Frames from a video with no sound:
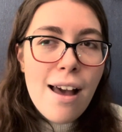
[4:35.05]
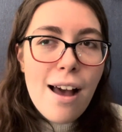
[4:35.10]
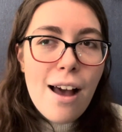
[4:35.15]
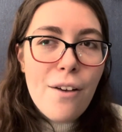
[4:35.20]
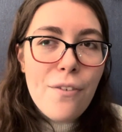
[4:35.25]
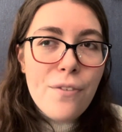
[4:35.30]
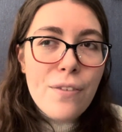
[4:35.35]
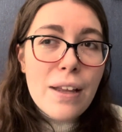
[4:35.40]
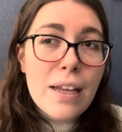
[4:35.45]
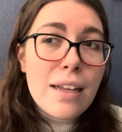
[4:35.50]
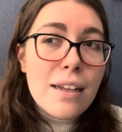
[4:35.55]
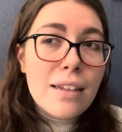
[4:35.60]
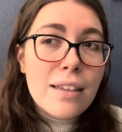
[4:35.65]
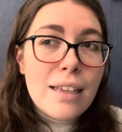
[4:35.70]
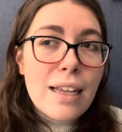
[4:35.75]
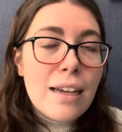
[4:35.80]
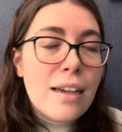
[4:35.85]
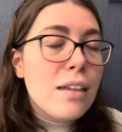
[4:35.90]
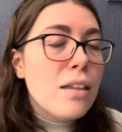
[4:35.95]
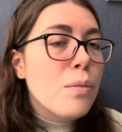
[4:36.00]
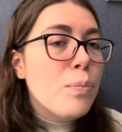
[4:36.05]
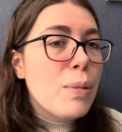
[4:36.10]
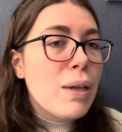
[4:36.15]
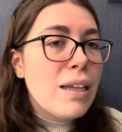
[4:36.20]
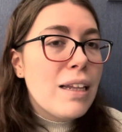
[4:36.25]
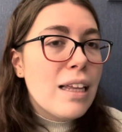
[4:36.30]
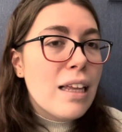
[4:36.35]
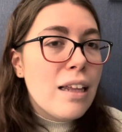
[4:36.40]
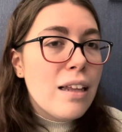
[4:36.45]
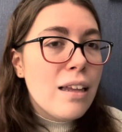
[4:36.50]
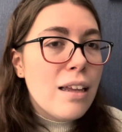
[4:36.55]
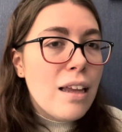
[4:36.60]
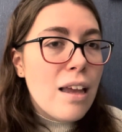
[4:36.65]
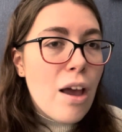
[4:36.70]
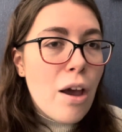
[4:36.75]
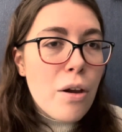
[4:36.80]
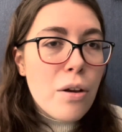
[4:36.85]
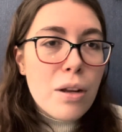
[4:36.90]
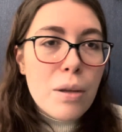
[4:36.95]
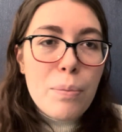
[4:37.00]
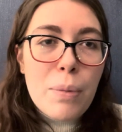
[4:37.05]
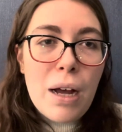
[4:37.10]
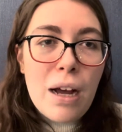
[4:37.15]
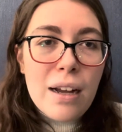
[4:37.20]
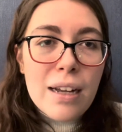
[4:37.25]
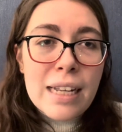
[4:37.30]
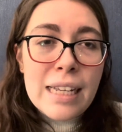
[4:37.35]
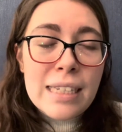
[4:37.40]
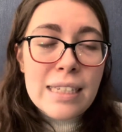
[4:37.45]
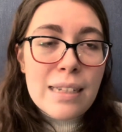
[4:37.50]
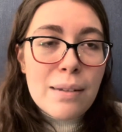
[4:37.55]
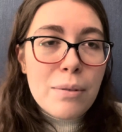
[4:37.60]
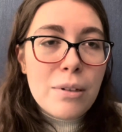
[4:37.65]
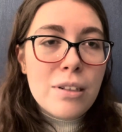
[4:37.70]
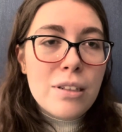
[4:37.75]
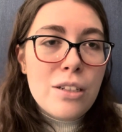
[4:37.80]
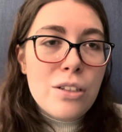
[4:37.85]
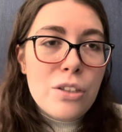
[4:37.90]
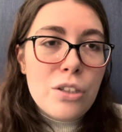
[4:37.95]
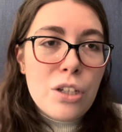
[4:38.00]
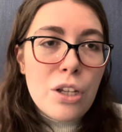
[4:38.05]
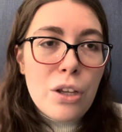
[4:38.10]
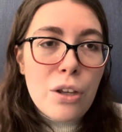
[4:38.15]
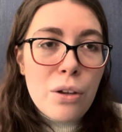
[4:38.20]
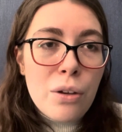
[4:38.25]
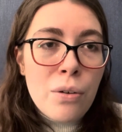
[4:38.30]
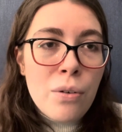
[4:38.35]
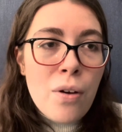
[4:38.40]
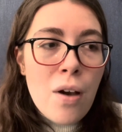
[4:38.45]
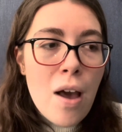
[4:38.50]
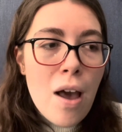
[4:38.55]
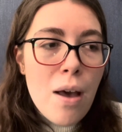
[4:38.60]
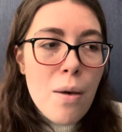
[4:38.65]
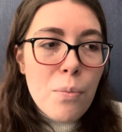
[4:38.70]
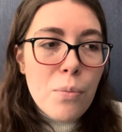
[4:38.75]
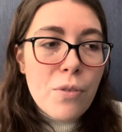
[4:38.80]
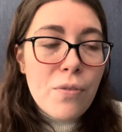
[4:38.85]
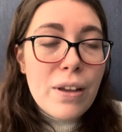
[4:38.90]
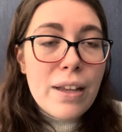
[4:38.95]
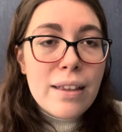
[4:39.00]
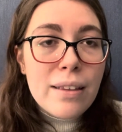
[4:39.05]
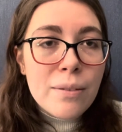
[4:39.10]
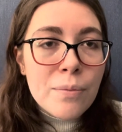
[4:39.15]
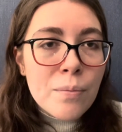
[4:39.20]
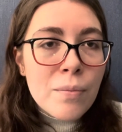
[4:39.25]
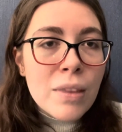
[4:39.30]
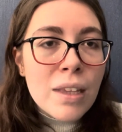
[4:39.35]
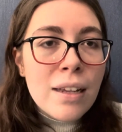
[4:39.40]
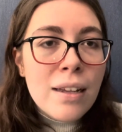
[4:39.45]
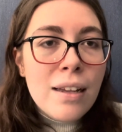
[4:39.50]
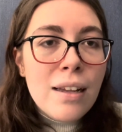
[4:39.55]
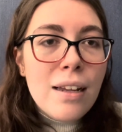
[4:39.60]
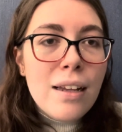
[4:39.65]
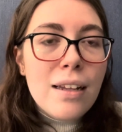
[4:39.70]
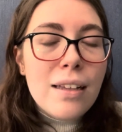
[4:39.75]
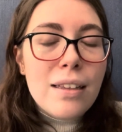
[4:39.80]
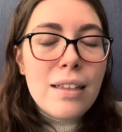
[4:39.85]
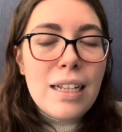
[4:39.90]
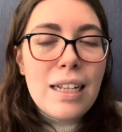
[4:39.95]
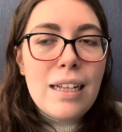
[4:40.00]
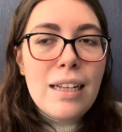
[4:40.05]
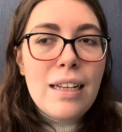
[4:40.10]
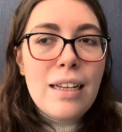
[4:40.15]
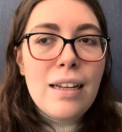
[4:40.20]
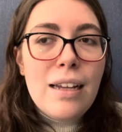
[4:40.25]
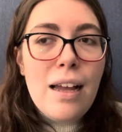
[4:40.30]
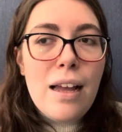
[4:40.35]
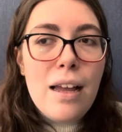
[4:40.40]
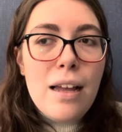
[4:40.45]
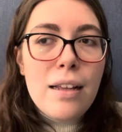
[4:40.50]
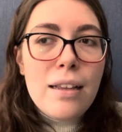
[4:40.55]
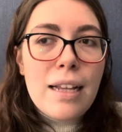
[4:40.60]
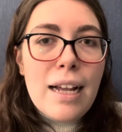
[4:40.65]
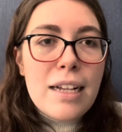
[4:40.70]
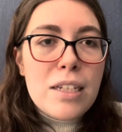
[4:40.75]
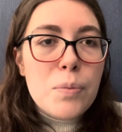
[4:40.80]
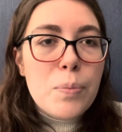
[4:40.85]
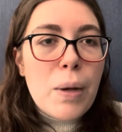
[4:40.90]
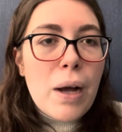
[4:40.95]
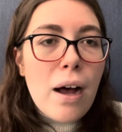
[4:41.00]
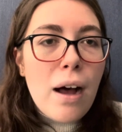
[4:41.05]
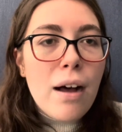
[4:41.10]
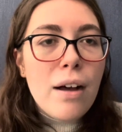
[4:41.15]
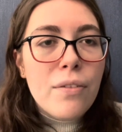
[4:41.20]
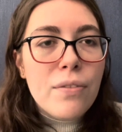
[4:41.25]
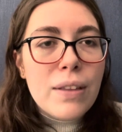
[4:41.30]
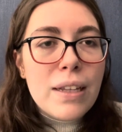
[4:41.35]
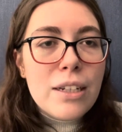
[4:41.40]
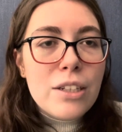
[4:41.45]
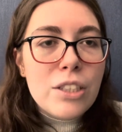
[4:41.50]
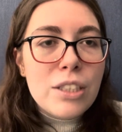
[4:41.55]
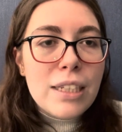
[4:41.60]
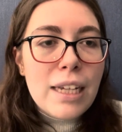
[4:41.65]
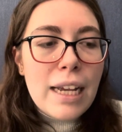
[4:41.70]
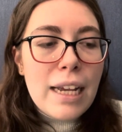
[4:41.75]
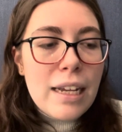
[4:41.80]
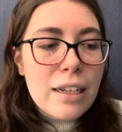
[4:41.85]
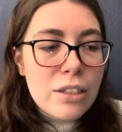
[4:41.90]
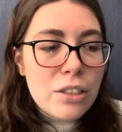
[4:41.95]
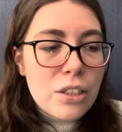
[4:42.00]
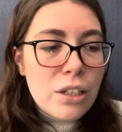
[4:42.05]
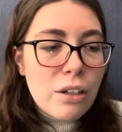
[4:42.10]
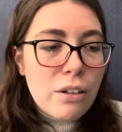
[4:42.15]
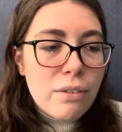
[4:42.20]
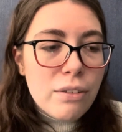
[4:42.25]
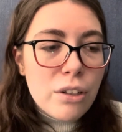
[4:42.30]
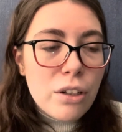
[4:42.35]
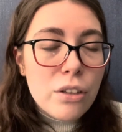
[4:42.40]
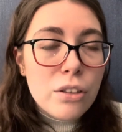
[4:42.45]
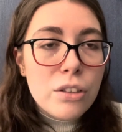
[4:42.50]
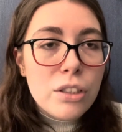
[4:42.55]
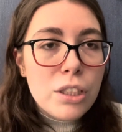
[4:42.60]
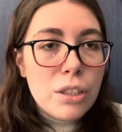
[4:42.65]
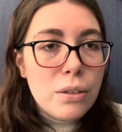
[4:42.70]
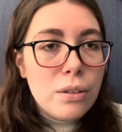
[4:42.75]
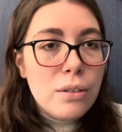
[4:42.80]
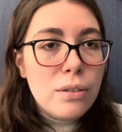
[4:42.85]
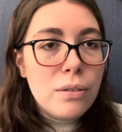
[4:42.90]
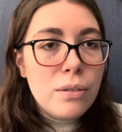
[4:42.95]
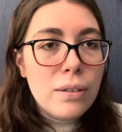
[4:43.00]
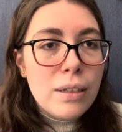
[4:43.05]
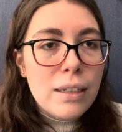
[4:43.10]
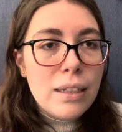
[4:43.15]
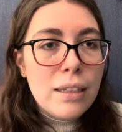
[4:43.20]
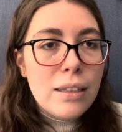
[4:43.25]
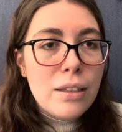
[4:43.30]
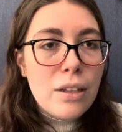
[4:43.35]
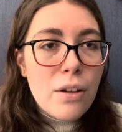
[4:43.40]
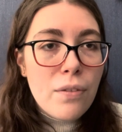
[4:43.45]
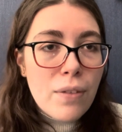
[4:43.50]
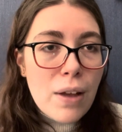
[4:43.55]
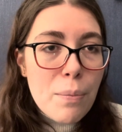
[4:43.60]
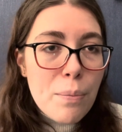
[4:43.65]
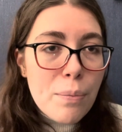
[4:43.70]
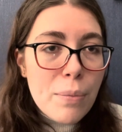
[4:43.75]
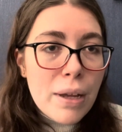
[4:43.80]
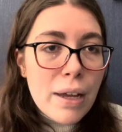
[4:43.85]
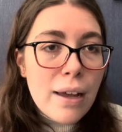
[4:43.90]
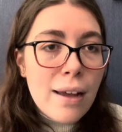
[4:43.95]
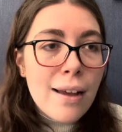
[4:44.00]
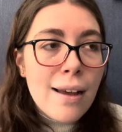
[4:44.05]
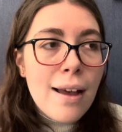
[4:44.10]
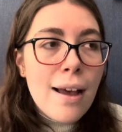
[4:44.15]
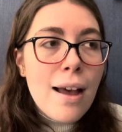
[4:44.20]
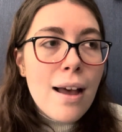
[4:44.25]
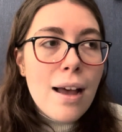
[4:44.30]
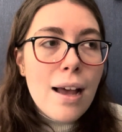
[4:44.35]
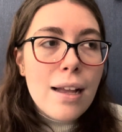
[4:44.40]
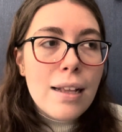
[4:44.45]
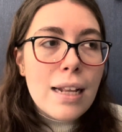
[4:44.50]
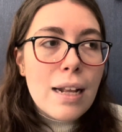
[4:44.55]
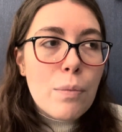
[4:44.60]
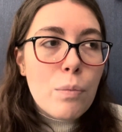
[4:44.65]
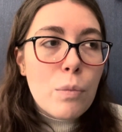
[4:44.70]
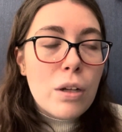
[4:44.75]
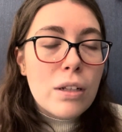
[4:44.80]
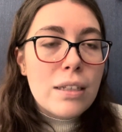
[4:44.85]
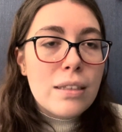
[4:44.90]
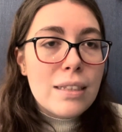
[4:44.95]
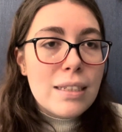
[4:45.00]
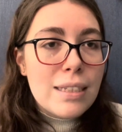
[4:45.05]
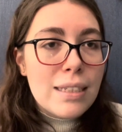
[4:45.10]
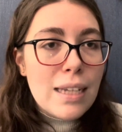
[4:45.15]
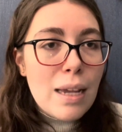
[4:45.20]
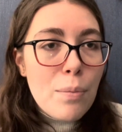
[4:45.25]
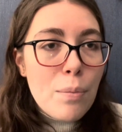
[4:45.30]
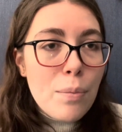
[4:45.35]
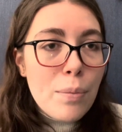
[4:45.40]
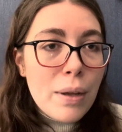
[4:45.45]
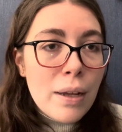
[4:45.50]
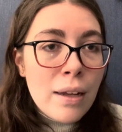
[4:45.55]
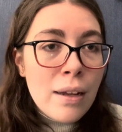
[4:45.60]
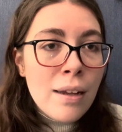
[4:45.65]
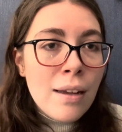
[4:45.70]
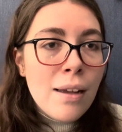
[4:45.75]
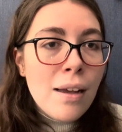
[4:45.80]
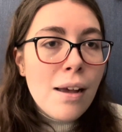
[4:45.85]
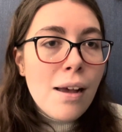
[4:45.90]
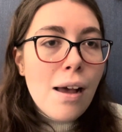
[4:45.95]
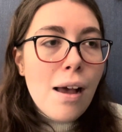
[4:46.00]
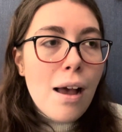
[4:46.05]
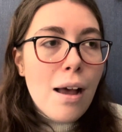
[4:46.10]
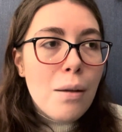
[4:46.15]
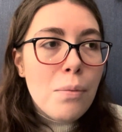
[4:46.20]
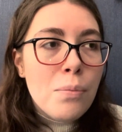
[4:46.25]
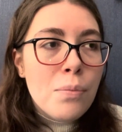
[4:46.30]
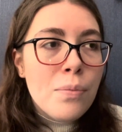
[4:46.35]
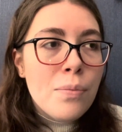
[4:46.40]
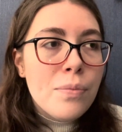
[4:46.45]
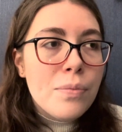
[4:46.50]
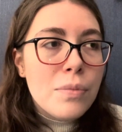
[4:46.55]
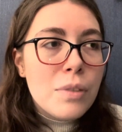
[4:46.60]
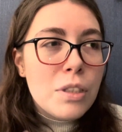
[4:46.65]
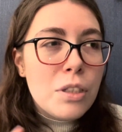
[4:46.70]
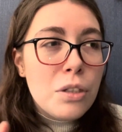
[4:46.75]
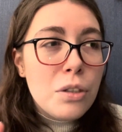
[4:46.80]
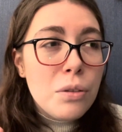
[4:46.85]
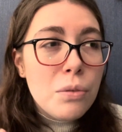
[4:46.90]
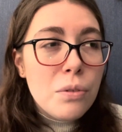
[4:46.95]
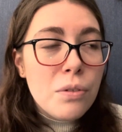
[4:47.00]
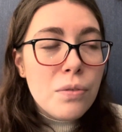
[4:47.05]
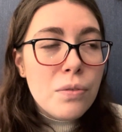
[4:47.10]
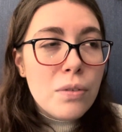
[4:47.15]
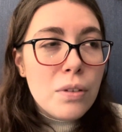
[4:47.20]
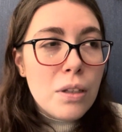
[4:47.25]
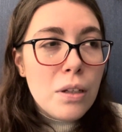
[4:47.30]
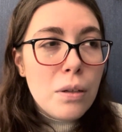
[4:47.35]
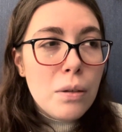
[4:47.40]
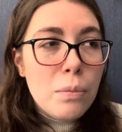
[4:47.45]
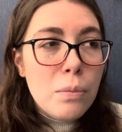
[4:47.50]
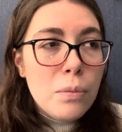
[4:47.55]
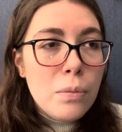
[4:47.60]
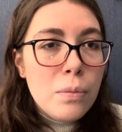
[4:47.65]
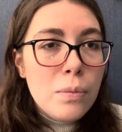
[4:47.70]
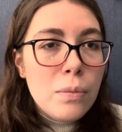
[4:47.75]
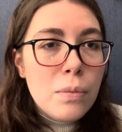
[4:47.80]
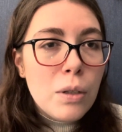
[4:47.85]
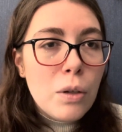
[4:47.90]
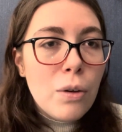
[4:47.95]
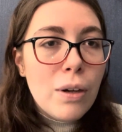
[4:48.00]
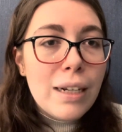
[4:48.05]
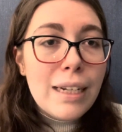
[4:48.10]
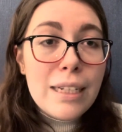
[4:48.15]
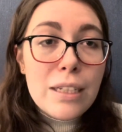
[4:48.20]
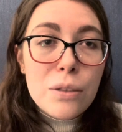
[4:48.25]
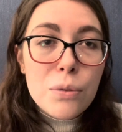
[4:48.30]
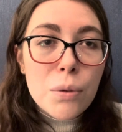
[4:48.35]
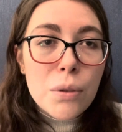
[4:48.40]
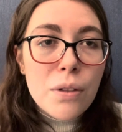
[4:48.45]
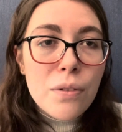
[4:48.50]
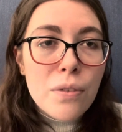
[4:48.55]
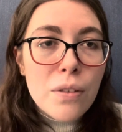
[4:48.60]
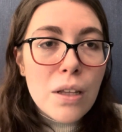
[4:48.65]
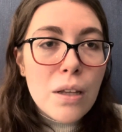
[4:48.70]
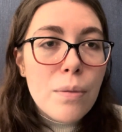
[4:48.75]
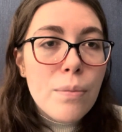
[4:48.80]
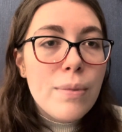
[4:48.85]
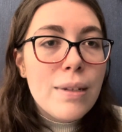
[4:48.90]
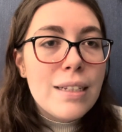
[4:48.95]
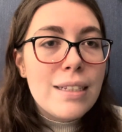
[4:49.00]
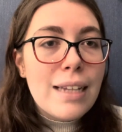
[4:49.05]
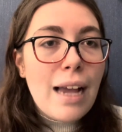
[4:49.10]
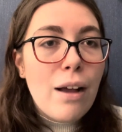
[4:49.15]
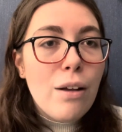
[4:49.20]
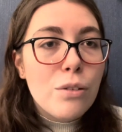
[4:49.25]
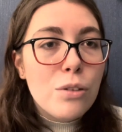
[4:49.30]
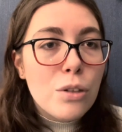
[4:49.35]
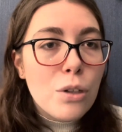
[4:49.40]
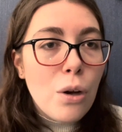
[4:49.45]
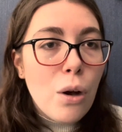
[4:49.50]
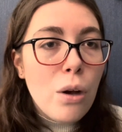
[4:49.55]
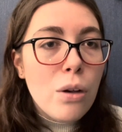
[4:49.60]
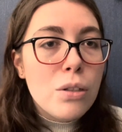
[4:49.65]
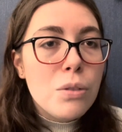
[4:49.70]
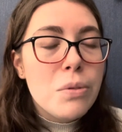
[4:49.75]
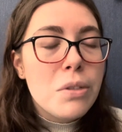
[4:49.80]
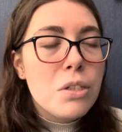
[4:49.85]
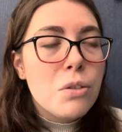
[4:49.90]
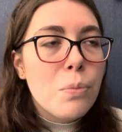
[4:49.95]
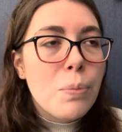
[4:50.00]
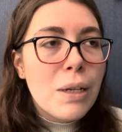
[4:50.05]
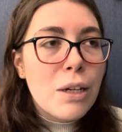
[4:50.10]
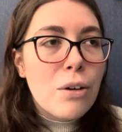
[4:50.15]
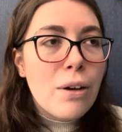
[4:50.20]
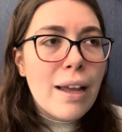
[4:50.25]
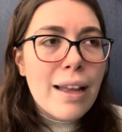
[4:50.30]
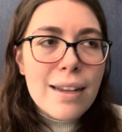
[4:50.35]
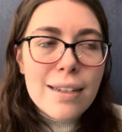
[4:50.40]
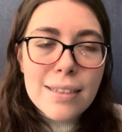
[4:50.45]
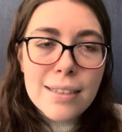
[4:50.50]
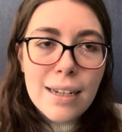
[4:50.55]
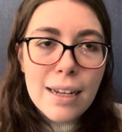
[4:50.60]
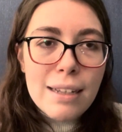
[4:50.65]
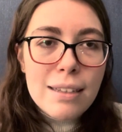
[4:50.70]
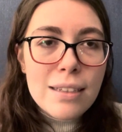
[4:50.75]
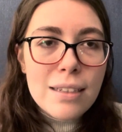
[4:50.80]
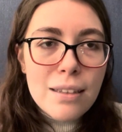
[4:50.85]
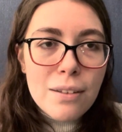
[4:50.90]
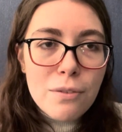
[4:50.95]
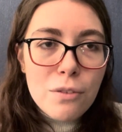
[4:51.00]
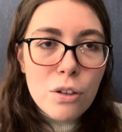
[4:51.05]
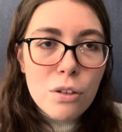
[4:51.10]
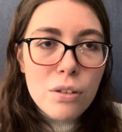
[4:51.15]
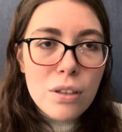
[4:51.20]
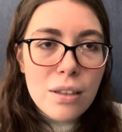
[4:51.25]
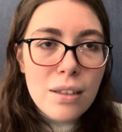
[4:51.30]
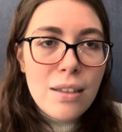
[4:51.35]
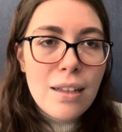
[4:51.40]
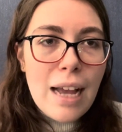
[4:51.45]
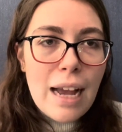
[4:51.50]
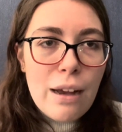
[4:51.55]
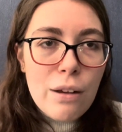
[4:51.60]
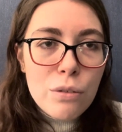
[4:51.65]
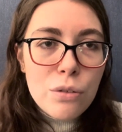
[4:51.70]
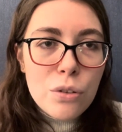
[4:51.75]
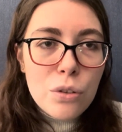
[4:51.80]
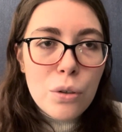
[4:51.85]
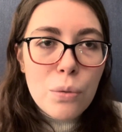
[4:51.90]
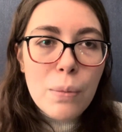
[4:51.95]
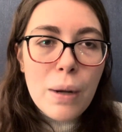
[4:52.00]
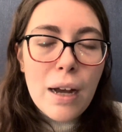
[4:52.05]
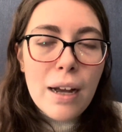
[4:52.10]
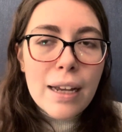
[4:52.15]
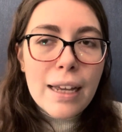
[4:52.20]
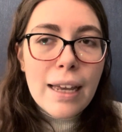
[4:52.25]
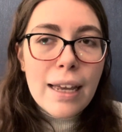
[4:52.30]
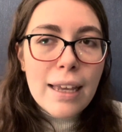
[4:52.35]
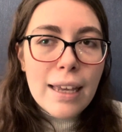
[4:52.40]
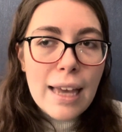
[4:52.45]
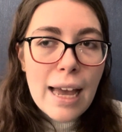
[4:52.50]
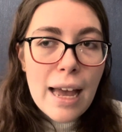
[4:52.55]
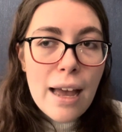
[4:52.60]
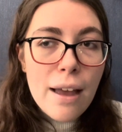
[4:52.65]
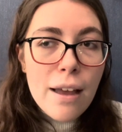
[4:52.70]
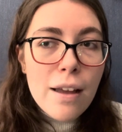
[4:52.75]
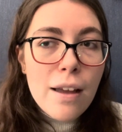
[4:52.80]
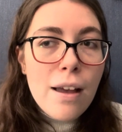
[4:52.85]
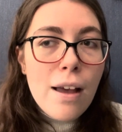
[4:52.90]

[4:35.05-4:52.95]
I think they're going to be the only markets I'm going to do within the last part of this year. So I've got 2 in November and then 1 in December. 2 of them, or at least one of them, is outdoors, which will be quite exciting. I've not done an outdoor market yet.